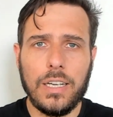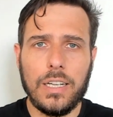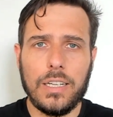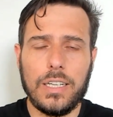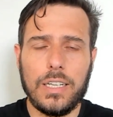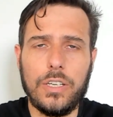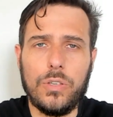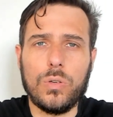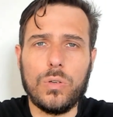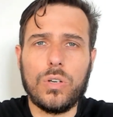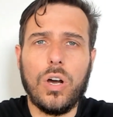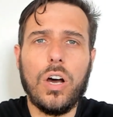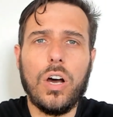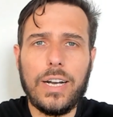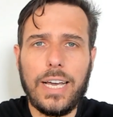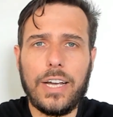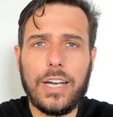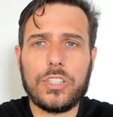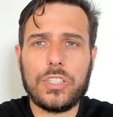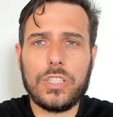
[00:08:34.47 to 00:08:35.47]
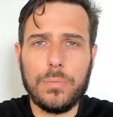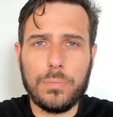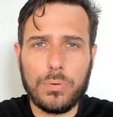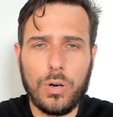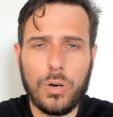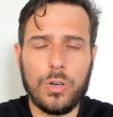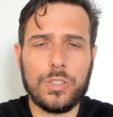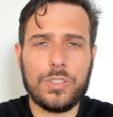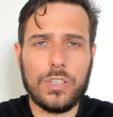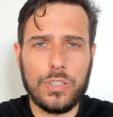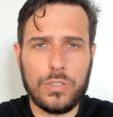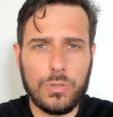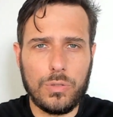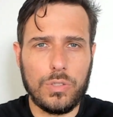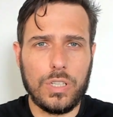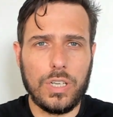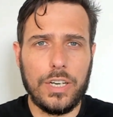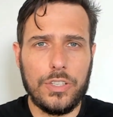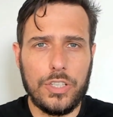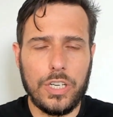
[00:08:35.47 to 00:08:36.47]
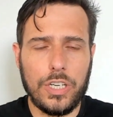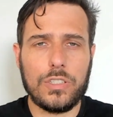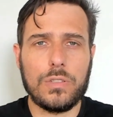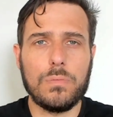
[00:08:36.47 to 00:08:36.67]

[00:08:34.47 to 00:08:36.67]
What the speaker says: that you can't actually process or digest